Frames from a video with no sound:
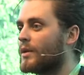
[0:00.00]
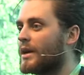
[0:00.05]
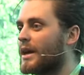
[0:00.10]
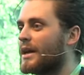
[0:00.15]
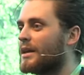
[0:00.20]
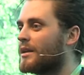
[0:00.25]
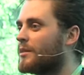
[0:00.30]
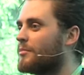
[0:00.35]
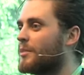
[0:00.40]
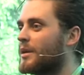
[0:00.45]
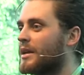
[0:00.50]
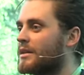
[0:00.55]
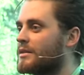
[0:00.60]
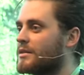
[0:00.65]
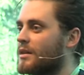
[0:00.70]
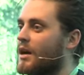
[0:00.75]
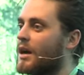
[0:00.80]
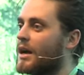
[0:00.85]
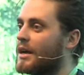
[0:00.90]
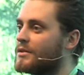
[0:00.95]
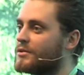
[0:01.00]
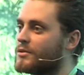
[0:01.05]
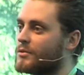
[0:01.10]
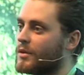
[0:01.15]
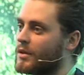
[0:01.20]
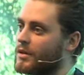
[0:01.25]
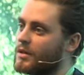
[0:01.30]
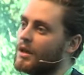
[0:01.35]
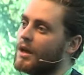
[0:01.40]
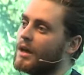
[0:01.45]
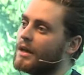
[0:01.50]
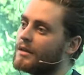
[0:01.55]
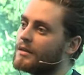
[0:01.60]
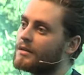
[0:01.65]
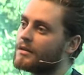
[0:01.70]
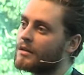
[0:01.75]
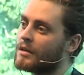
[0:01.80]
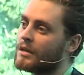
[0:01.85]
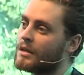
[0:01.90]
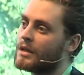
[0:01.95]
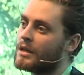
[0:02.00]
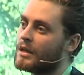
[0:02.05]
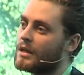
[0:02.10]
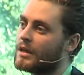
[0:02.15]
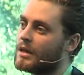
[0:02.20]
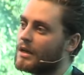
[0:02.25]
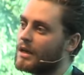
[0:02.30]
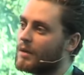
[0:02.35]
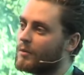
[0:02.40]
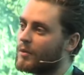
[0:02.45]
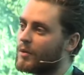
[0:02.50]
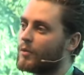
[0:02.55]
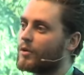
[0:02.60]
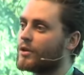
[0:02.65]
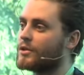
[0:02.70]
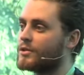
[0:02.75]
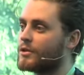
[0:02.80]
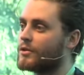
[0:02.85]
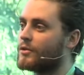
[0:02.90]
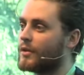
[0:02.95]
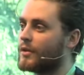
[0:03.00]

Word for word: We hated being tied to a client, uh, and we wanted to